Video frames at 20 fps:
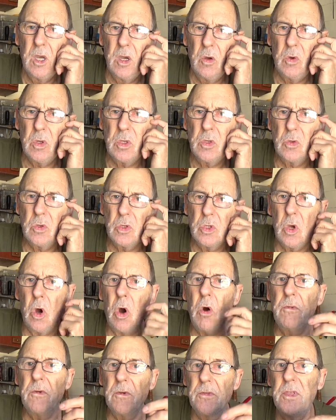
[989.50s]
which was
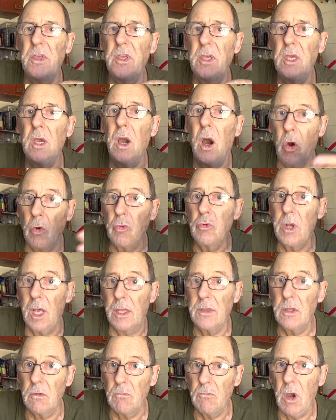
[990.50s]
off of the old
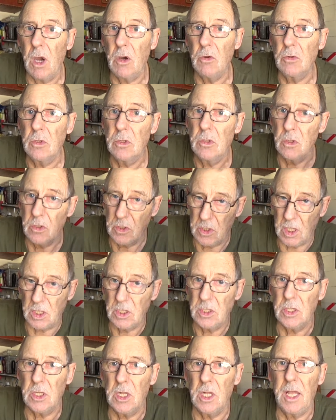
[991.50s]
London Road that
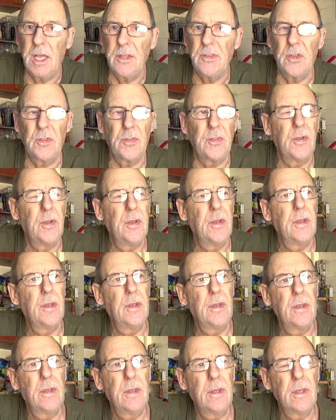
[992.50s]
takes you to London.
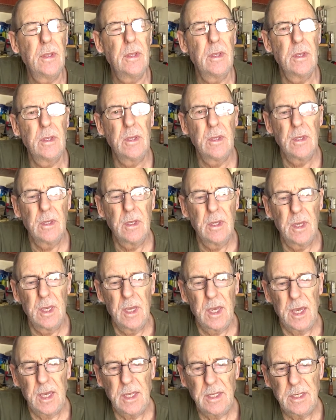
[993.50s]

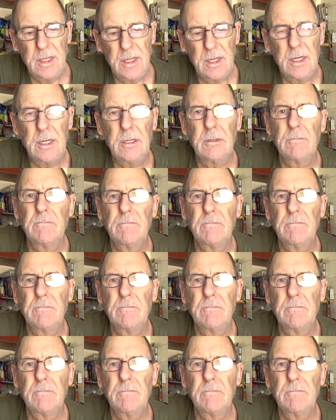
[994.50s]
And